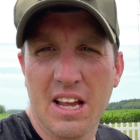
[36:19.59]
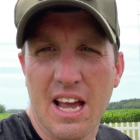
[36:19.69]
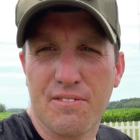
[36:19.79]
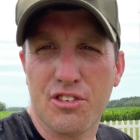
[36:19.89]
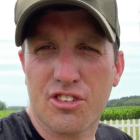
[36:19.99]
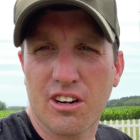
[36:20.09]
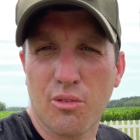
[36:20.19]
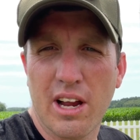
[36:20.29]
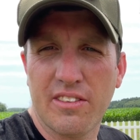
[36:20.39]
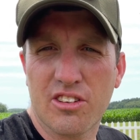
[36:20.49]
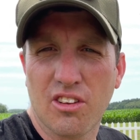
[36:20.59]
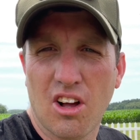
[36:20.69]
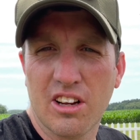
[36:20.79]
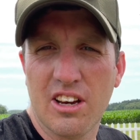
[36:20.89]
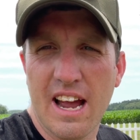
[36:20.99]
If you stuck around this
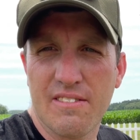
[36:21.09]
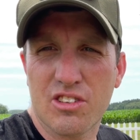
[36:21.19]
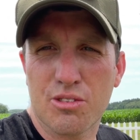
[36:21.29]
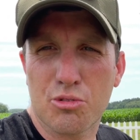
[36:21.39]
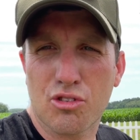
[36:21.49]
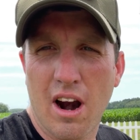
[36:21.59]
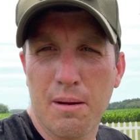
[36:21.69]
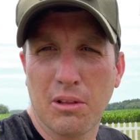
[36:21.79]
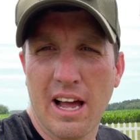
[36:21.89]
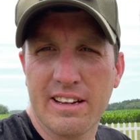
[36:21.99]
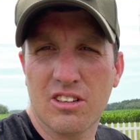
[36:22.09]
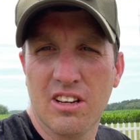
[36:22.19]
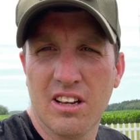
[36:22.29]
long and you haven't subscribed, liked,